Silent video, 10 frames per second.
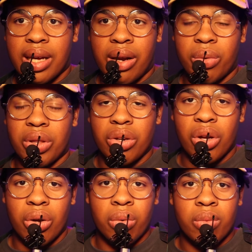I don't really
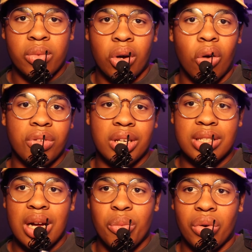know. Hopefully
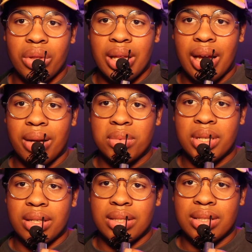it's not more than that
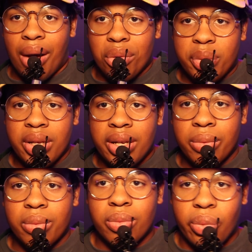because that would
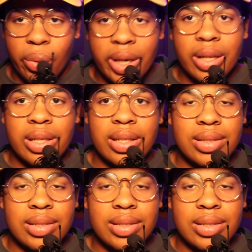be really